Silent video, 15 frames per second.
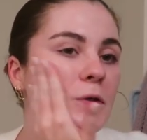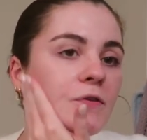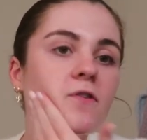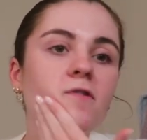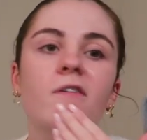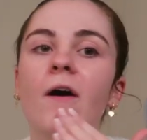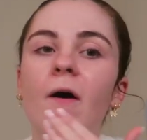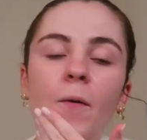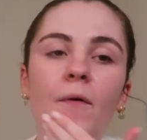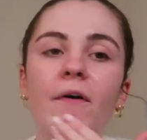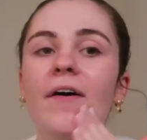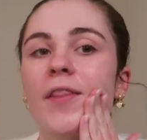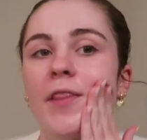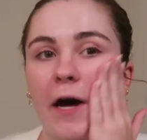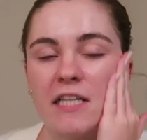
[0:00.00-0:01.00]

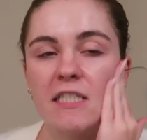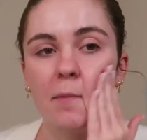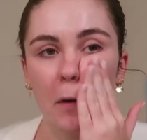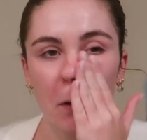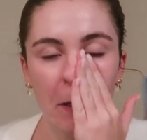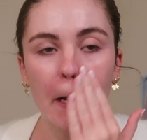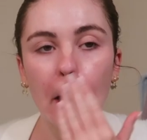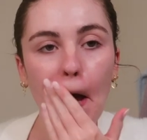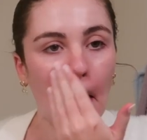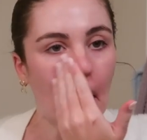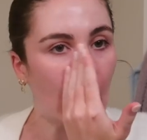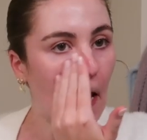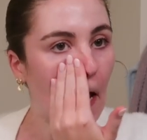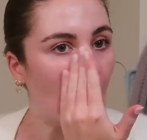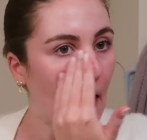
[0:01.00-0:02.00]
So that's been really
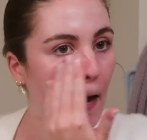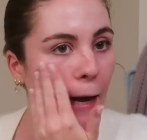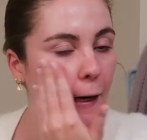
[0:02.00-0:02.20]
good,